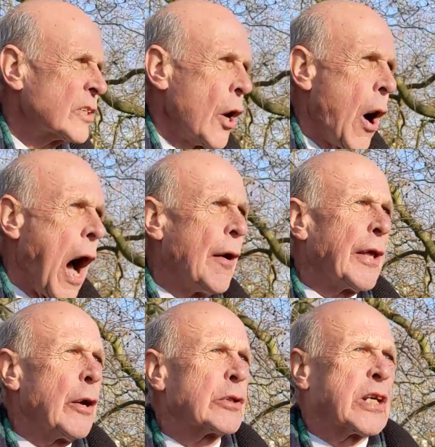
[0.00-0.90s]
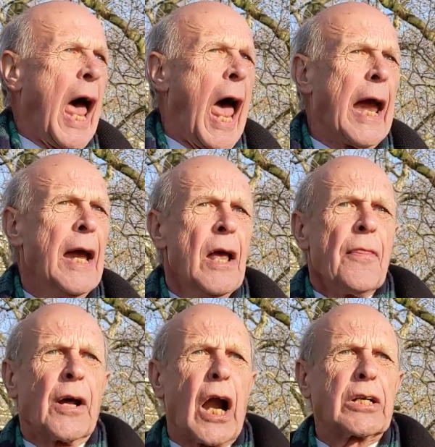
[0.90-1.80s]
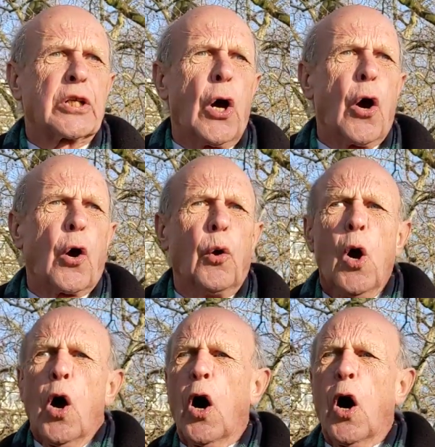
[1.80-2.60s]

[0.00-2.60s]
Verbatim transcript: so how do you say there are two